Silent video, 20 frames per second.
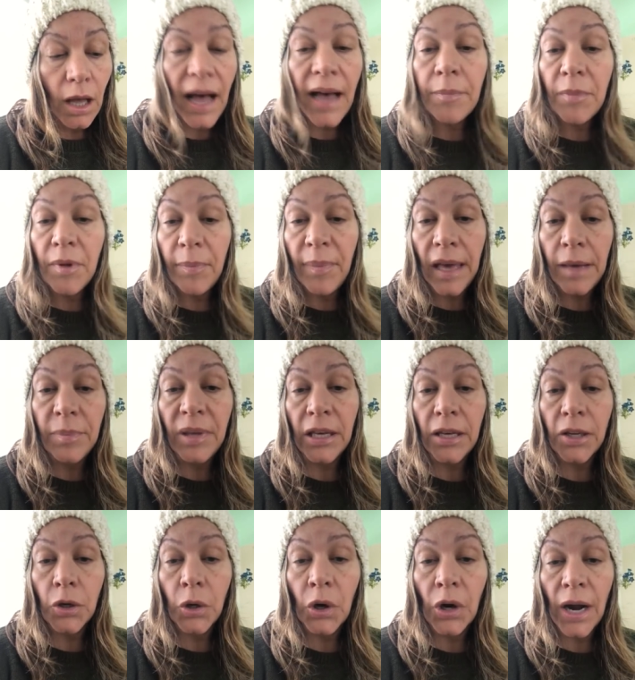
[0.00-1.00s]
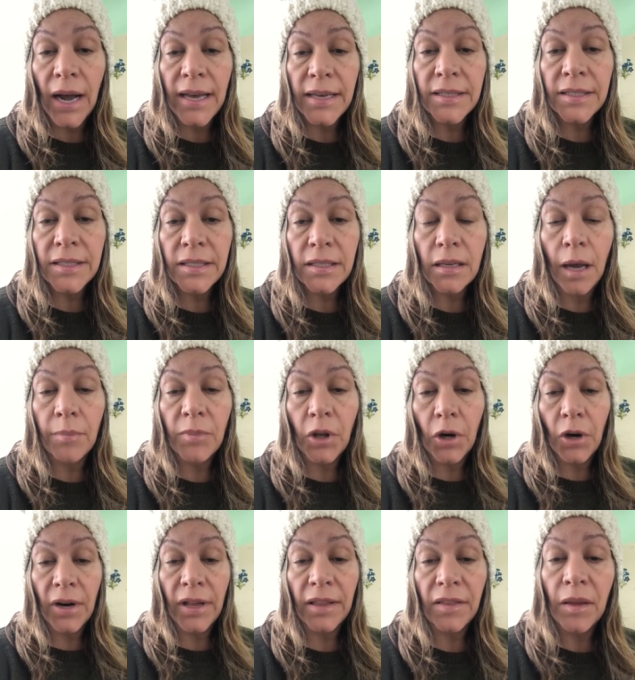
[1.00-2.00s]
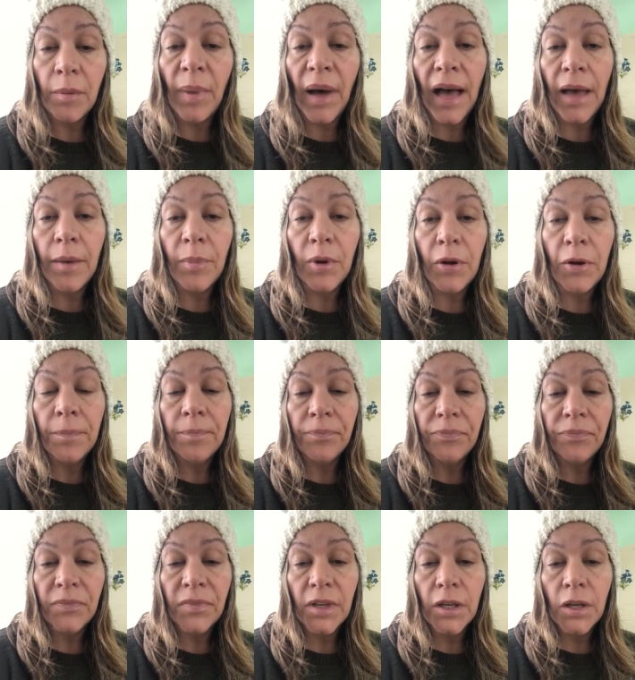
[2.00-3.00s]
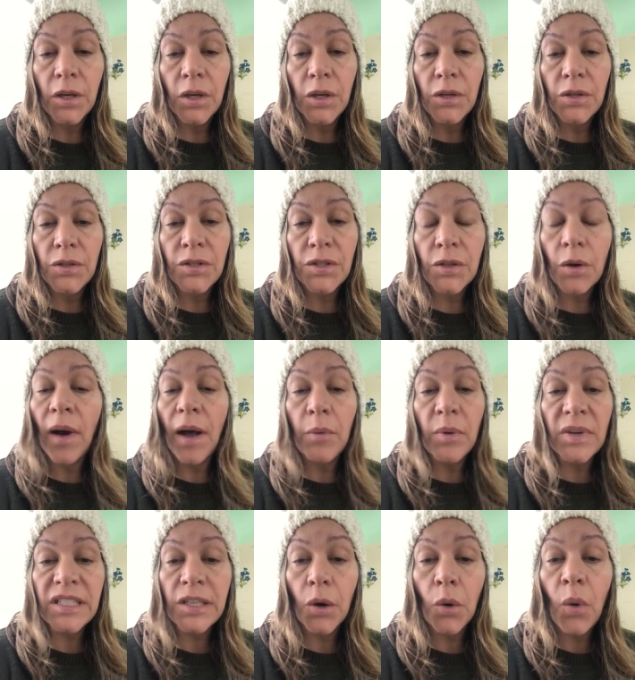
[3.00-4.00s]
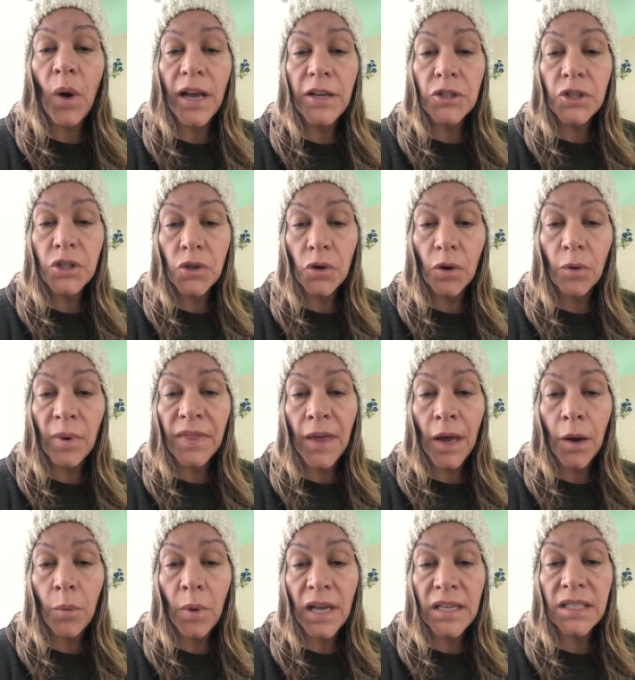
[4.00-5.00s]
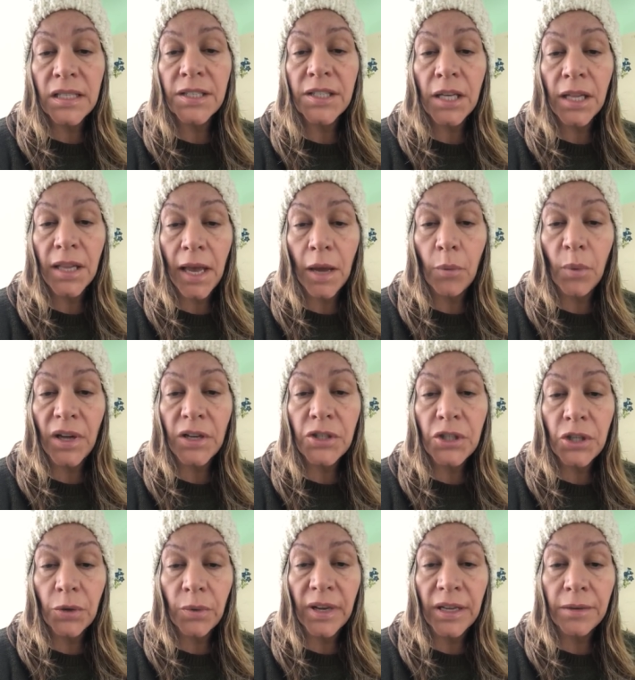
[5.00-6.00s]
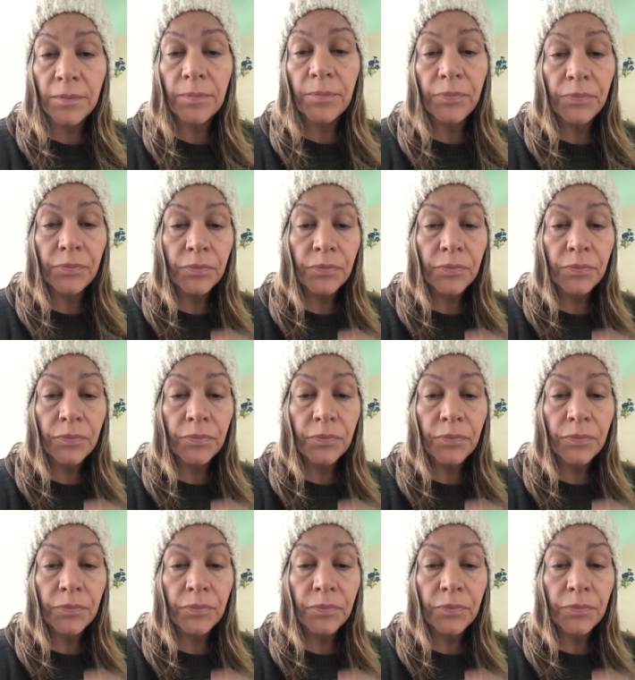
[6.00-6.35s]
I'm a baby in Christ. I'm learning the Bible. So I wasn't quite sure what that was until I went to it.